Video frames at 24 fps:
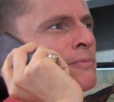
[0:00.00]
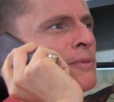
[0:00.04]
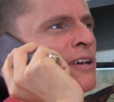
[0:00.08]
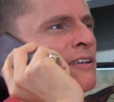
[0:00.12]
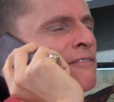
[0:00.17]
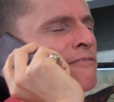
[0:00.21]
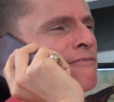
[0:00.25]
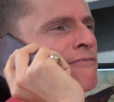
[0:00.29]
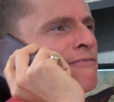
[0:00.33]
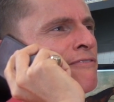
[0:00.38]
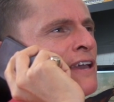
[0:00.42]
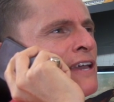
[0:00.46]
my
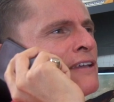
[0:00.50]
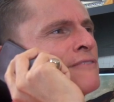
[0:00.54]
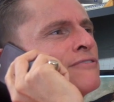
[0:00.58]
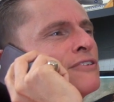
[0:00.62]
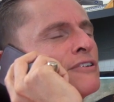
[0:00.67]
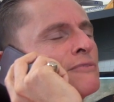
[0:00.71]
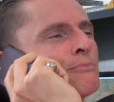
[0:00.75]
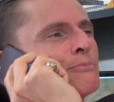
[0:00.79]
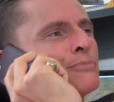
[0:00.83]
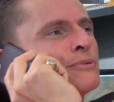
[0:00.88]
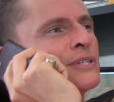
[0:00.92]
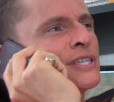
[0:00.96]

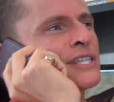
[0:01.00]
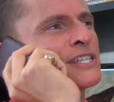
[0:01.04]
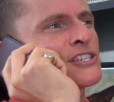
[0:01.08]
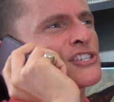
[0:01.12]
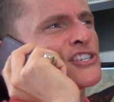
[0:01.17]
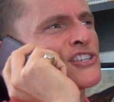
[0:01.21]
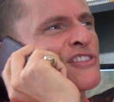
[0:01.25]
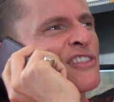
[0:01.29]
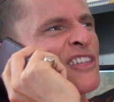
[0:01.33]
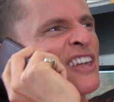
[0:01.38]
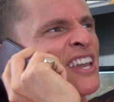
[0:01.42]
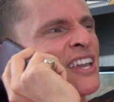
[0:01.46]
favourite
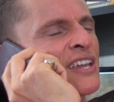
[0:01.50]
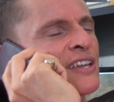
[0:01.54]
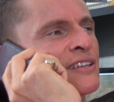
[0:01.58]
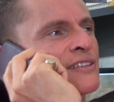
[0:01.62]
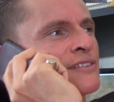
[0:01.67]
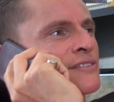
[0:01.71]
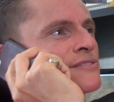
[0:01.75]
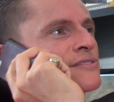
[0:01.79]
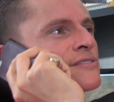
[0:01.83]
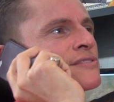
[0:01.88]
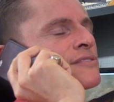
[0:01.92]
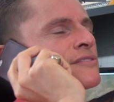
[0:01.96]
British
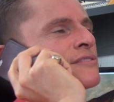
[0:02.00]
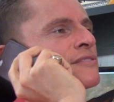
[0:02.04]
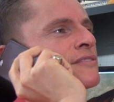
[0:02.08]
things?